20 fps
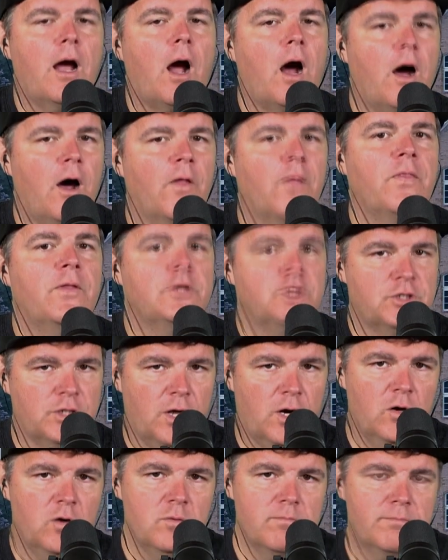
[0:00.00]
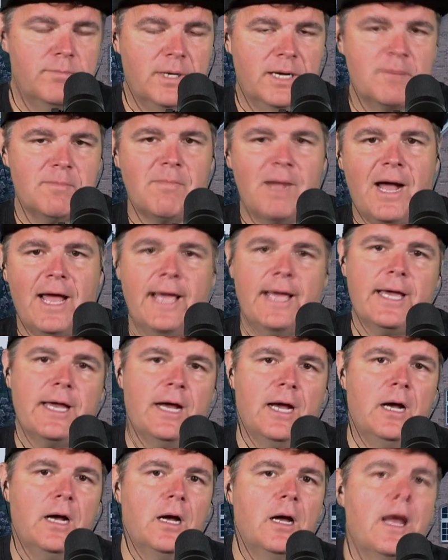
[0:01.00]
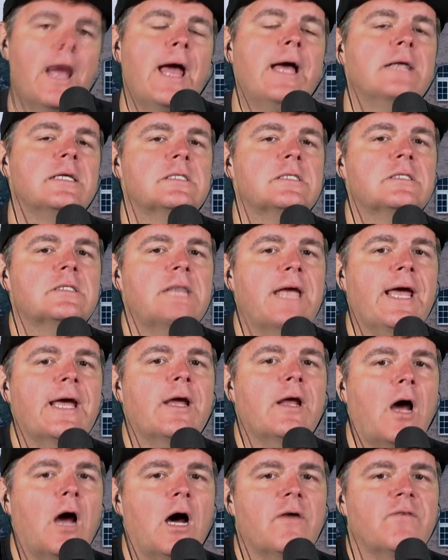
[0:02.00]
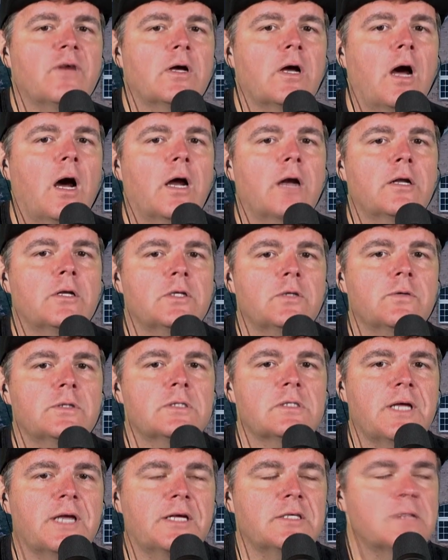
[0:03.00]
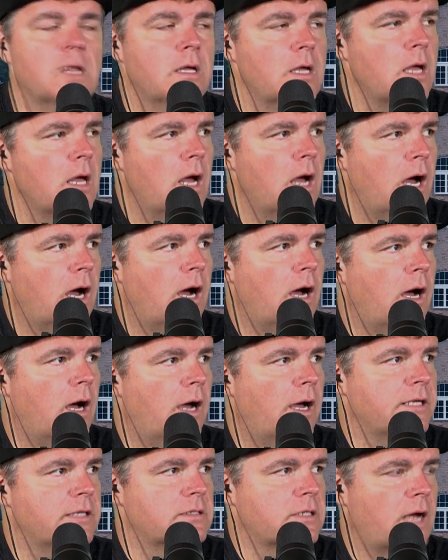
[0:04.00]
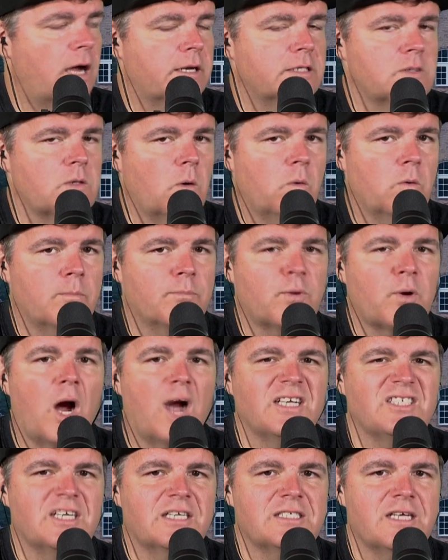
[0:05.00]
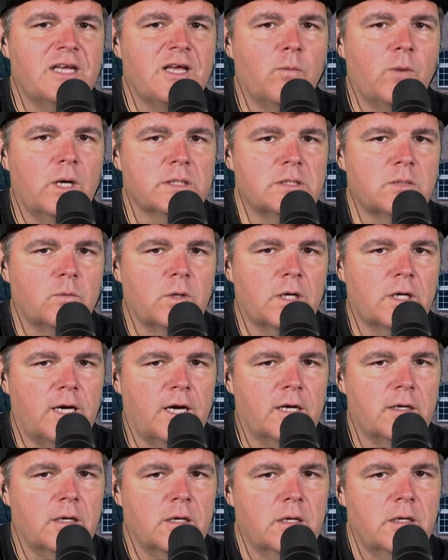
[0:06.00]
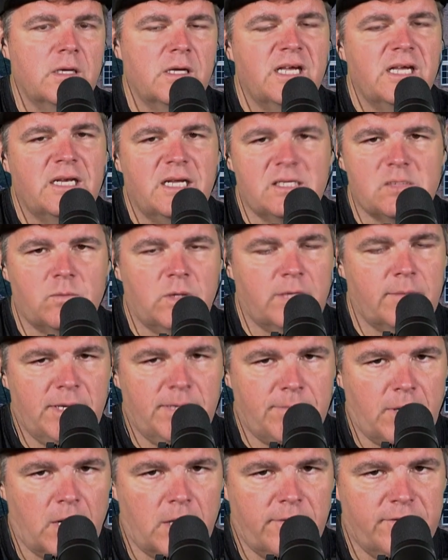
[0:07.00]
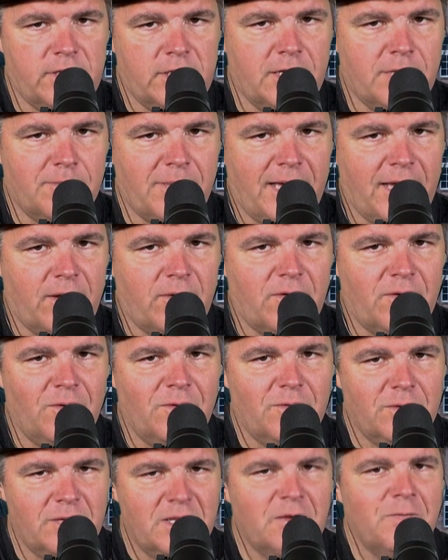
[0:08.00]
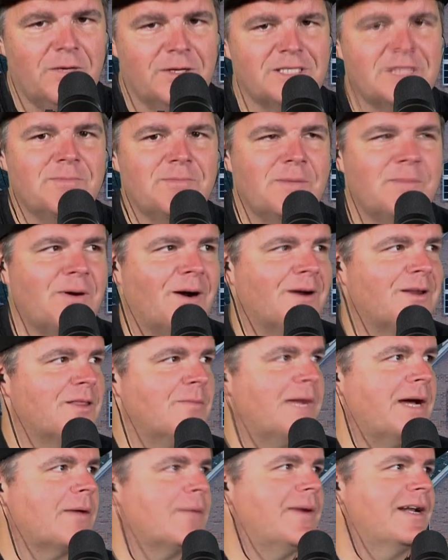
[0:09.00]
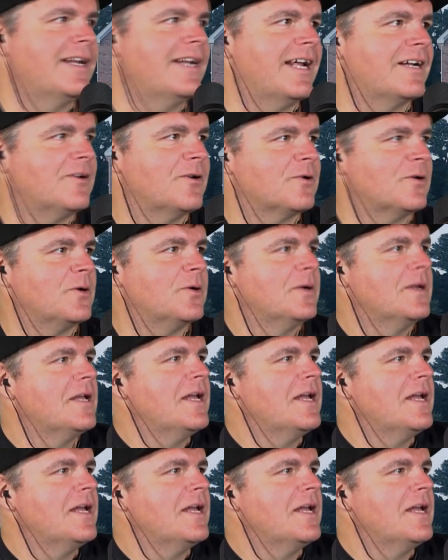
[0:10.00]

on the show, but Mike has taken off and gone and do his things. He's got his own projects that he wants to work on. He doesn't want to be part of the In Bagg crew. He wants to be part of the Mike Benedetto crew.